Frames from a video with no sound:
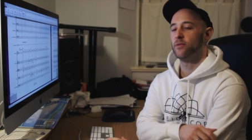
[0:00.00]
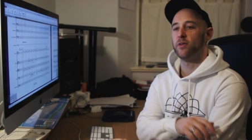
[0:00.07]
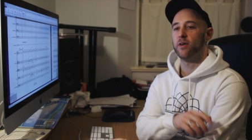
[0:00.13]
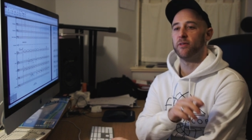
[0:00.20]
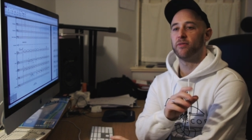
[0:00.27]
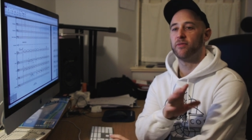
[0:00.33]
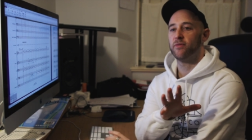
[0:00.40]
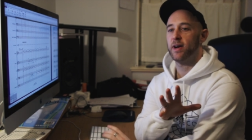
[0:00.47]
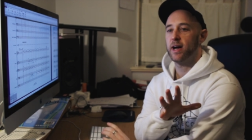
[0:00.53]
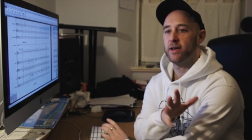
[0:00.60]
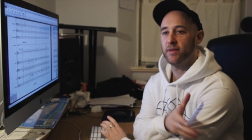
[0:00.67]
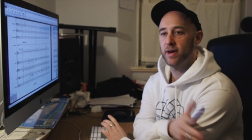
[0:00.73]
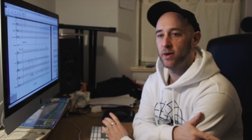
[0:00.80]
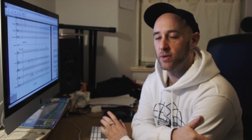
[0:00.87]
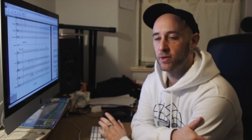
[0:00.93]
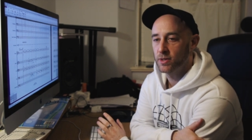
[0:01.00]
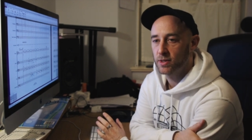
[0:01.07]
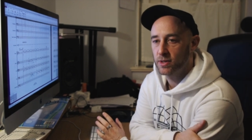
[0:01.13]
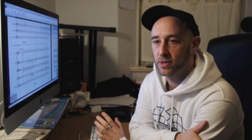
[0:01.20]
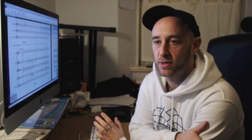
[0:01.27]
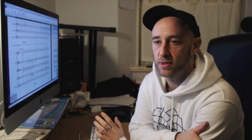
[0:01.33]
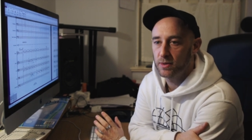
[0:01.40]
we've got five
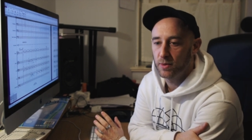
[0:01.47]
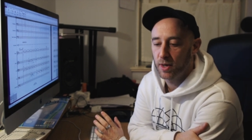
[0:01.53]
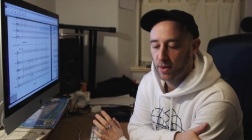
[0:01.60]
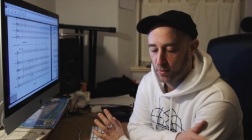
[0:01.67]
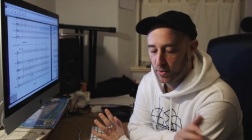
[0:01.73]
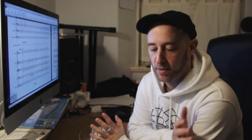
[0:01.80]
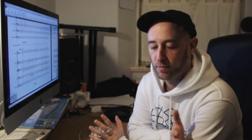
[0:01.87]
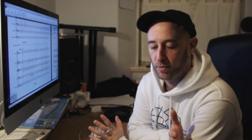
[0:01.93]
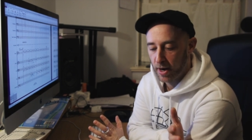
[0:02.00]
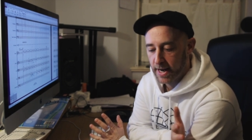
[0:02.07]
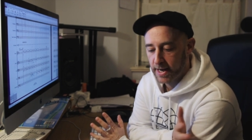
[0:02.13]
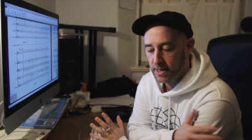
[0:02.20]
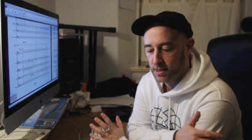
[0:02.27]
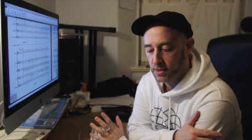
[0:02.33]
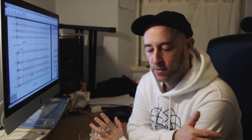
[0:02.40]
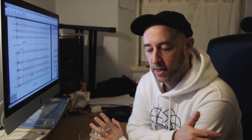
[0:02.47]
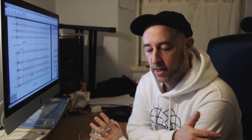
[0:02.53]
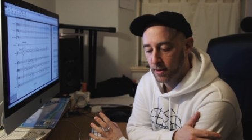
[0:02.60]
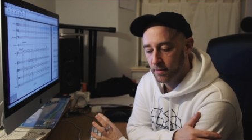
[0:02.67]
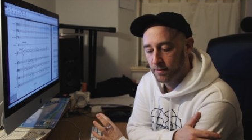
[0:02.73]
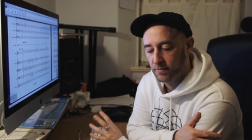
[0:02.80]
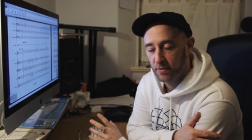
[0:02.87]
hours uh, with breaks as
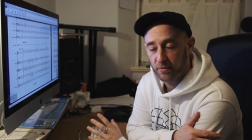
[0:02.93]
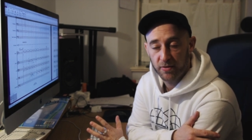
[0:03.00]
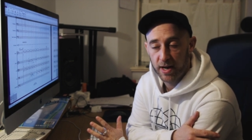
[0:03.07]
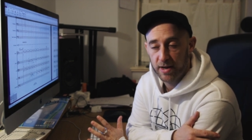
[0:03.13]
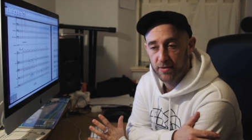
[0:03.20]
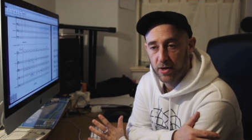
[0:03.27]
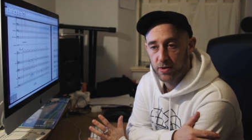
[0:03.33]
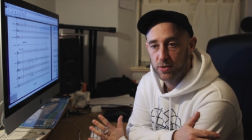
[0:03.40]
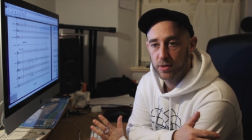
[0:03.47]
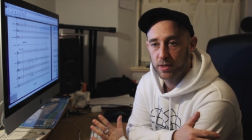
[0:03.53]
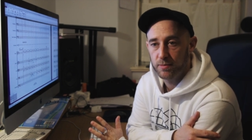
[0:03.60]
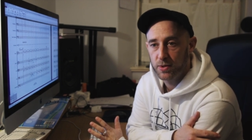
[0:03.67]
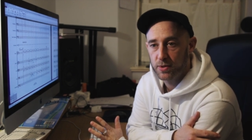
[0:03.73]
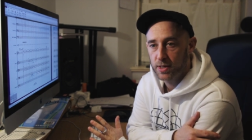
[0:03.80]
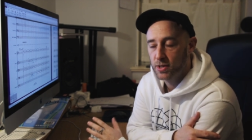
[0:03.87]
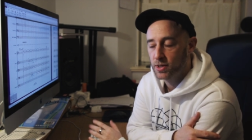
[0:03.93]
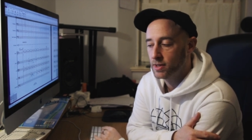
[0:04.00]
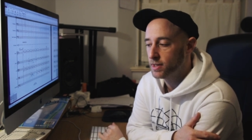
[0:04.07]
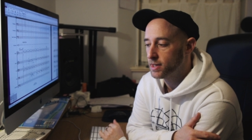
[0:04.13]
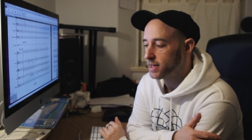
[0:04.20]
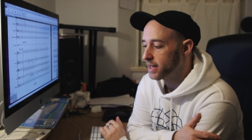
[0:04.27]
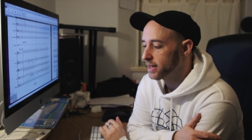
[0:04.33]
well, but five hours with the
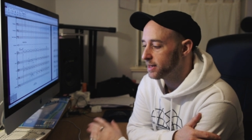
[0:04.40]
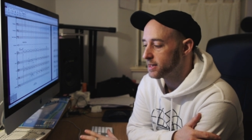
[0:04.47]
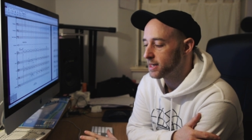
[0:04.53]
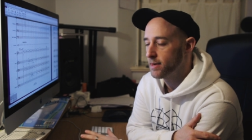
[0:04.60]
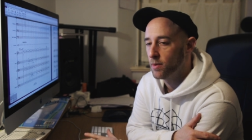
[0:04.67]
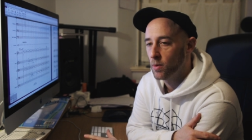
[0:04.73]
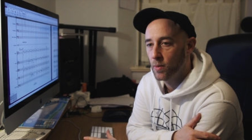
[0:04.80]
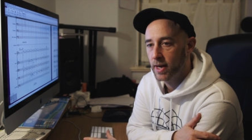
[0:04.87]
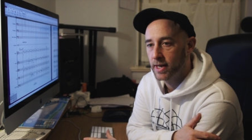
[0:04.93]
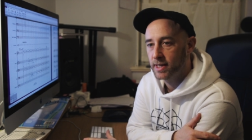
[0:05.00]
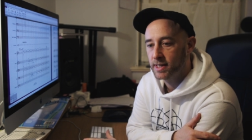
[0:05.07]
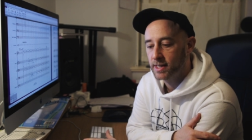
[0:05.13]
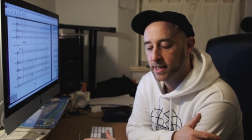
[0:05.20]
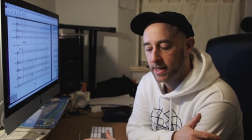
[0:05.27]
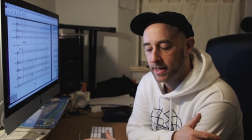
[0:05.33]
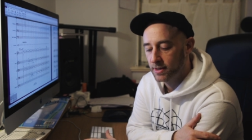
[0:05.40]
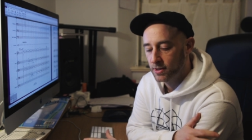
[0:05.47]
musicians, and then the same on Wednesday.